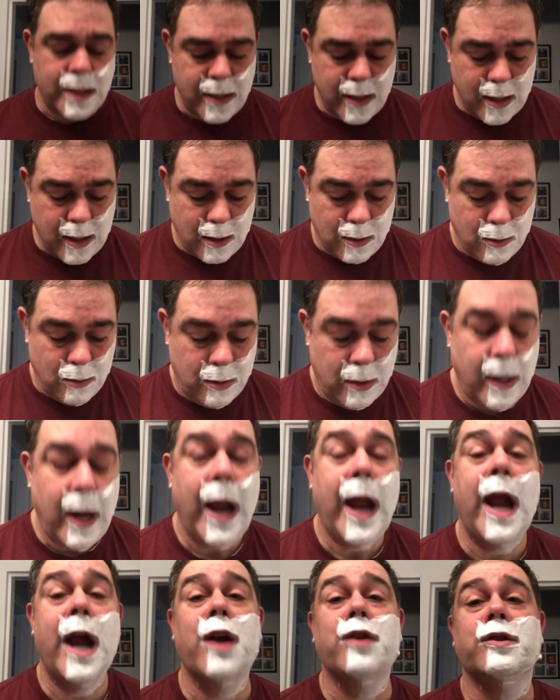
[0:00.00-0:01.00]
know
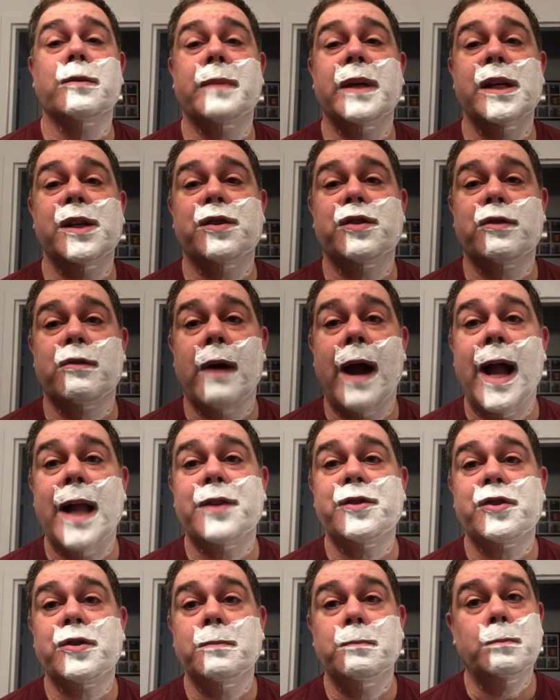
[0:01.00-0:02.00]
hairs are being
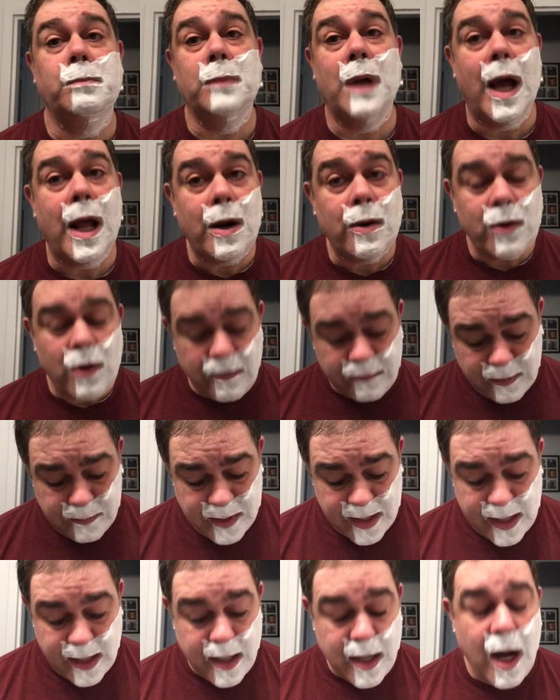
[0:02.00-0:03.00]
scratched. I don't know if they're
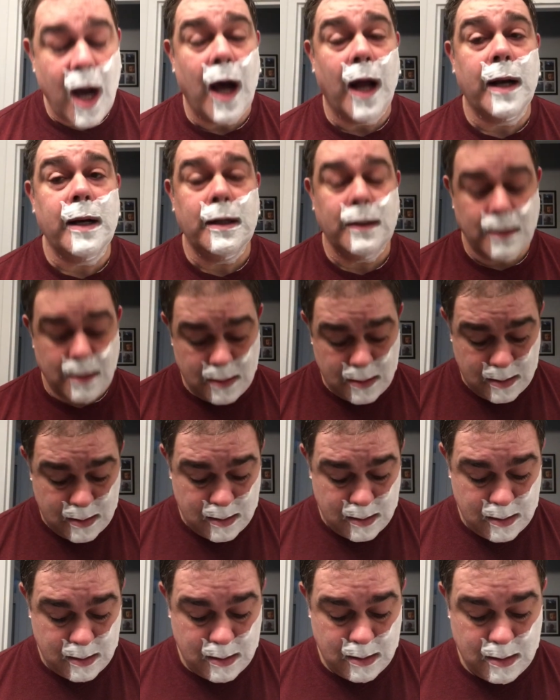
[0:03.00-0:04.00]
being cut,
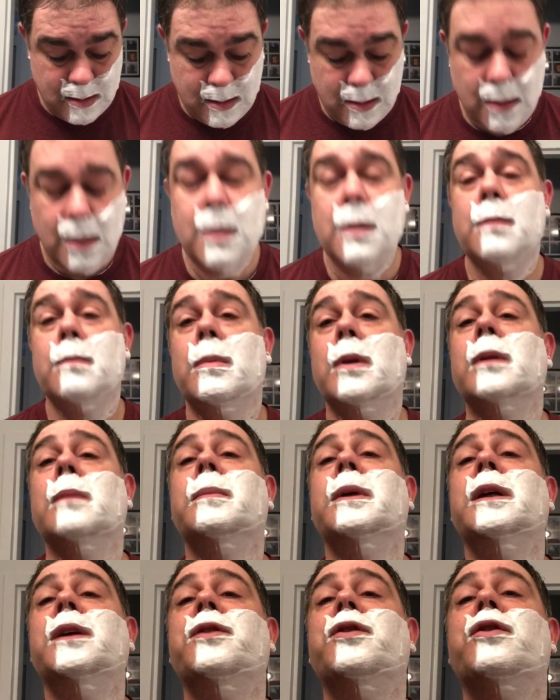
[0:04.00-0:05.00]
but they're
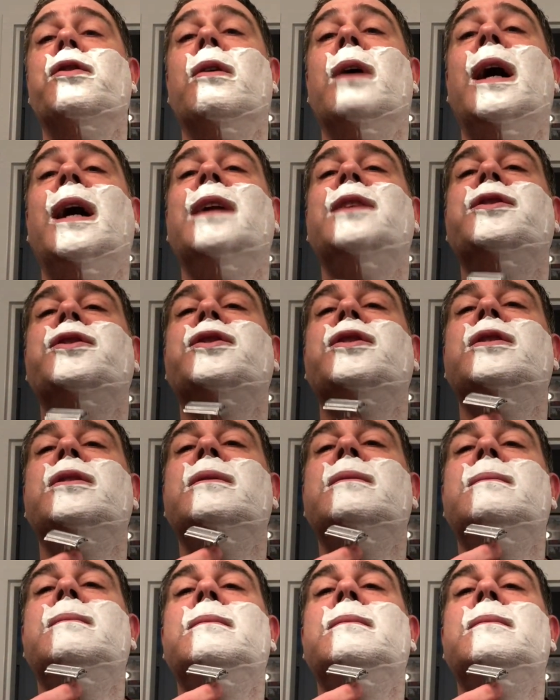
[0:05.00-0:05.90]
being scratched.